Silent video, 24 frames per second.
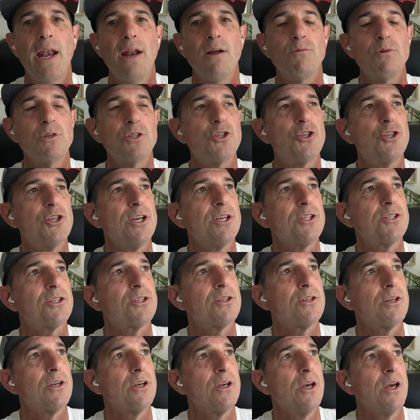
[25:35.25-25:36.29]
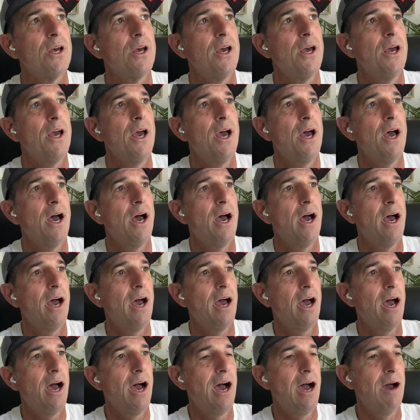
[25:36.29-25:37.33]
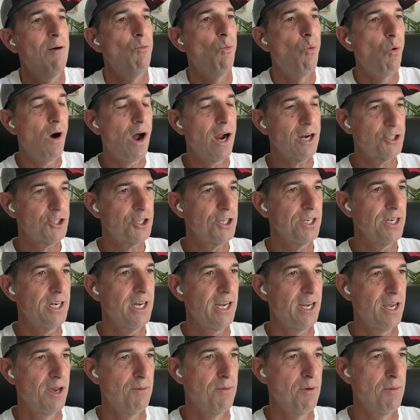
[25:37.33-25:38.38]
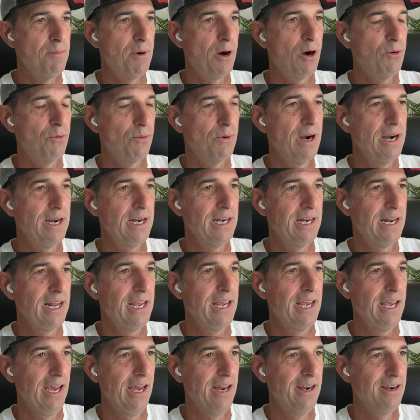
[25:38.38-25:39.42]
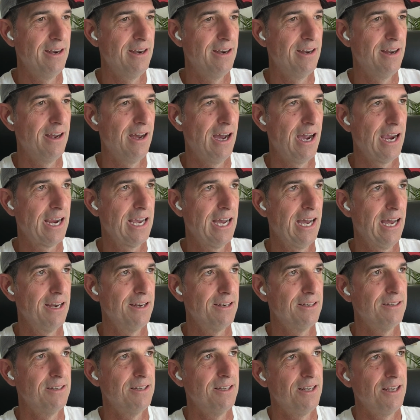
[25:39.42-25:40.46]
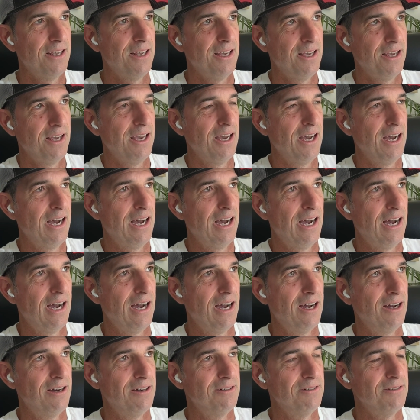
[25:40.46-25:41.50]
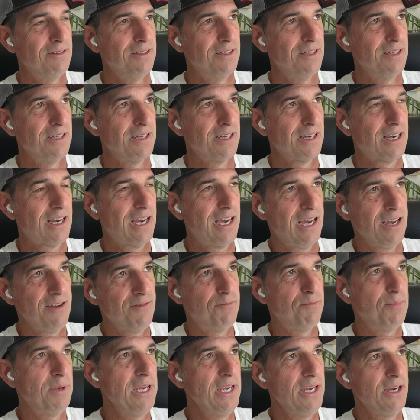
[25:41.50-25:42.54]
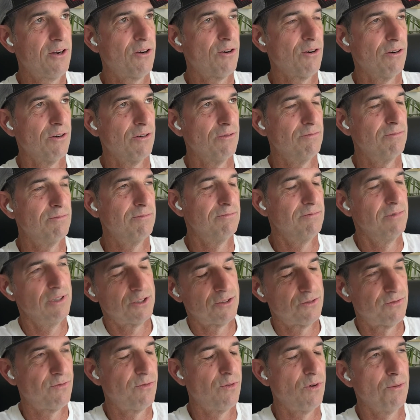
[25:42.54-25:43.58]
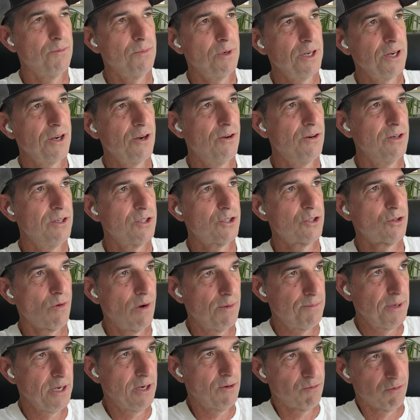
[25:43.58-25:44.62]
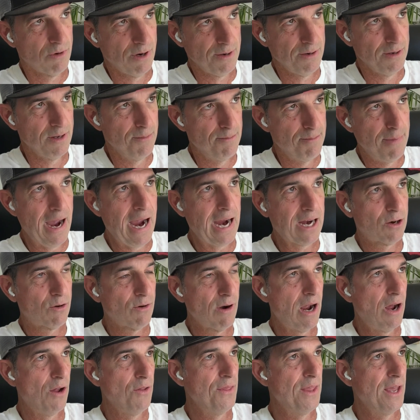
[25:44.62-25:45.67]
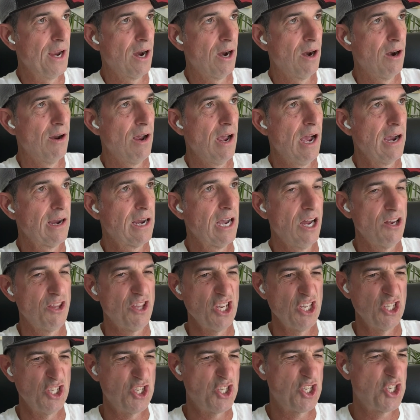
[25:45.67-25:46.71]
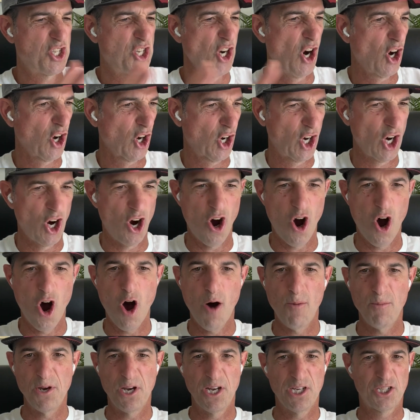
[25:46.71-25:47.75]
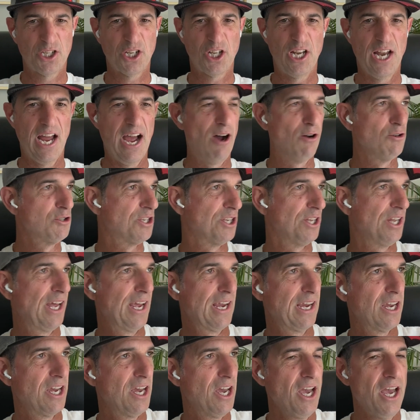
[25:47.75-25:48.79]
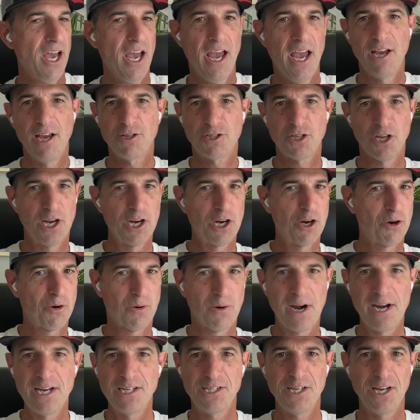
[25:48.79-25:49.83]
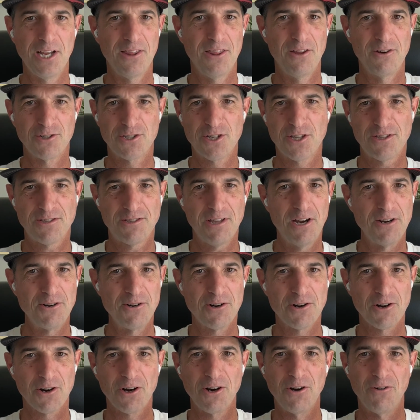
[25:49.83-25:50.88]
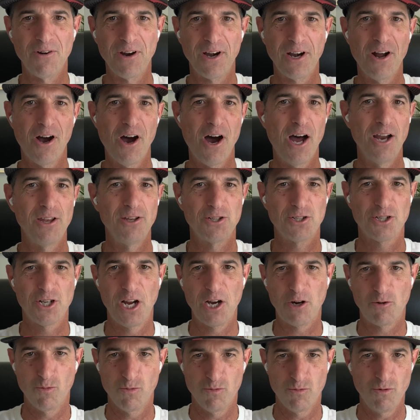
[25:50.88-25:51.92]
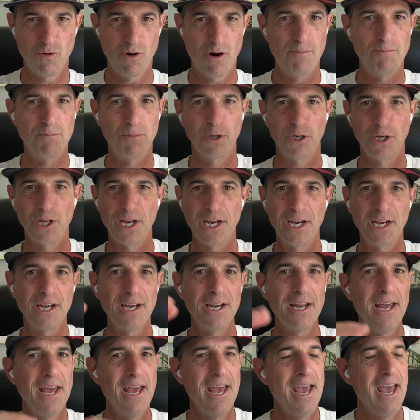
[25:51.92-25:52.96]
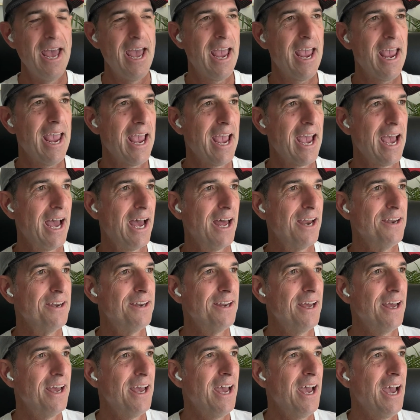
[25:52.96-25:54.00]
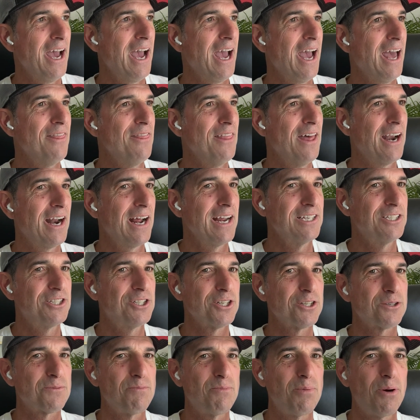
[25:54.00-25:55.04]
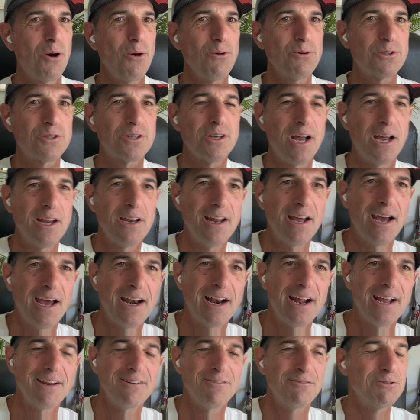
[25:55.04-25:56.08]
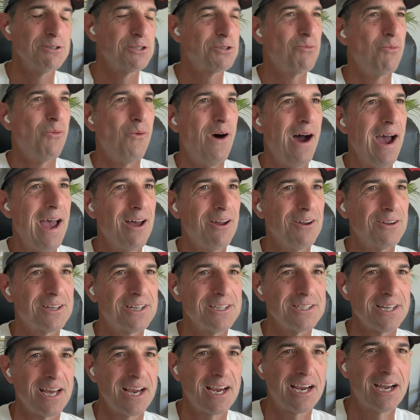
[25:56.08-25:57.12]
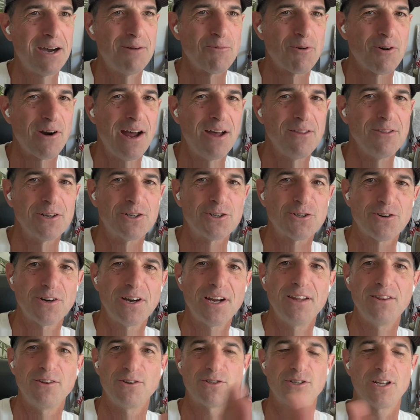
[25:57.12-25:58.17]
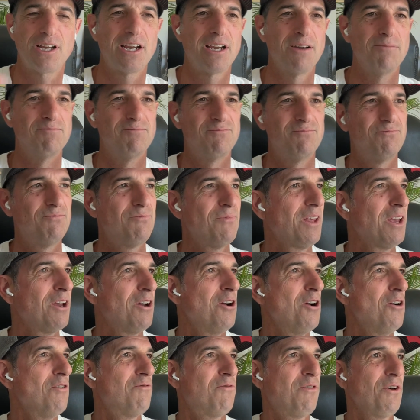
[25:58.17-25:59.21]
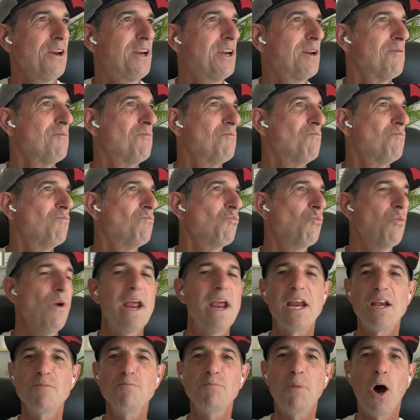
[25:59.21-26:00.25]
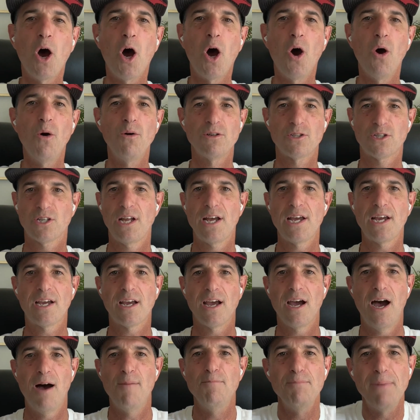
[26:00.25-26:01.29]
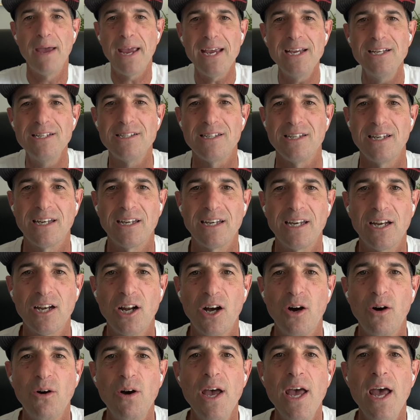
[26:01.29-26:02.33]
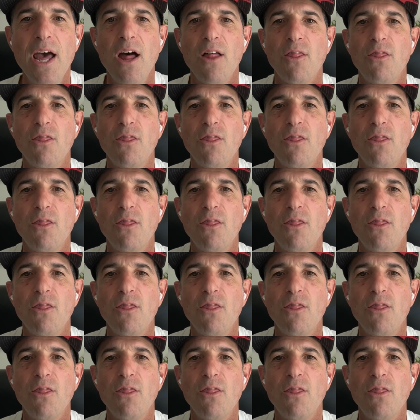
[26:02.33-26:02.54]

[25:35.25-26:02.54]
And it was just I'm watching him about ready to hit. I got uh Kite Peak, or what's formerly known as Flippy Creek, in the background there. I got these dark, ominous clouds, and like it's like crazy, and there's thunder going on. There's like rumbling, and and then I just post. It was wild because I come around the tree and there's like a freaking rainbow. It was like amazing, you know.